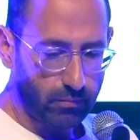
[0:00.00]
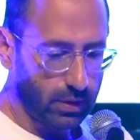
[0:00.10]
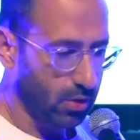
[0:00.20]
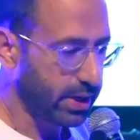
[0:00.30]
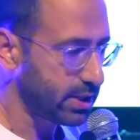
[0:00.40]

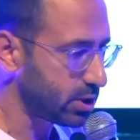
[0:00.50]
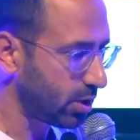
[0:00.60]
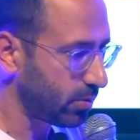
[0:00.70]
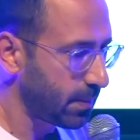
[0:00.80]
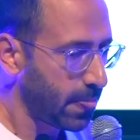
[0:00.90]
Okay,
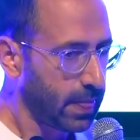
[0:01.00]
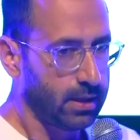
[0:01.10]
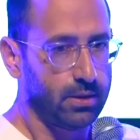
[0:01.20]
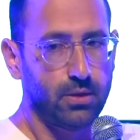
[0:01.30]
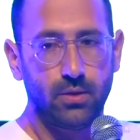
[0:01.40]
so
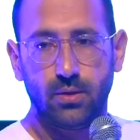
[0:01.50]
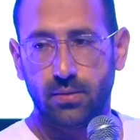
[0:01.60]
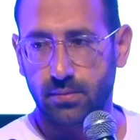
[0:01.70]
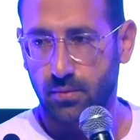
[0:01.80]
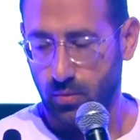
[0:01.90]

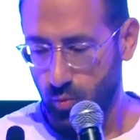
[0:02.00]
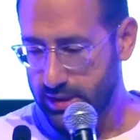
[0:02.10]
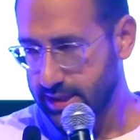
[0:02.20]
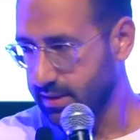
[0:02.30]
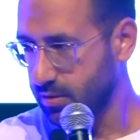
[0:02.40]
we
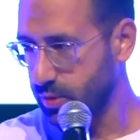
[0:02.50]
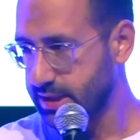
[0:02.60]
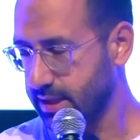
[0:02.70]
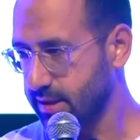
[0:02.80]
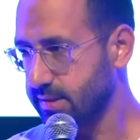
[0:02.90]
set
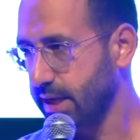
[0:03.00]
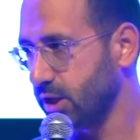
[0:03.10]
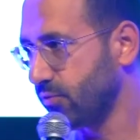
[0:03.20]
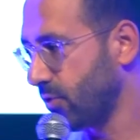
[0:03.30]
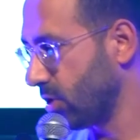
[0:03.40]
the stage
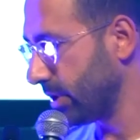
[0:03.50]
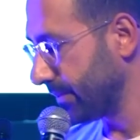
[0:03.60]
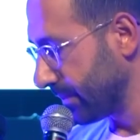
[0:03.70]
for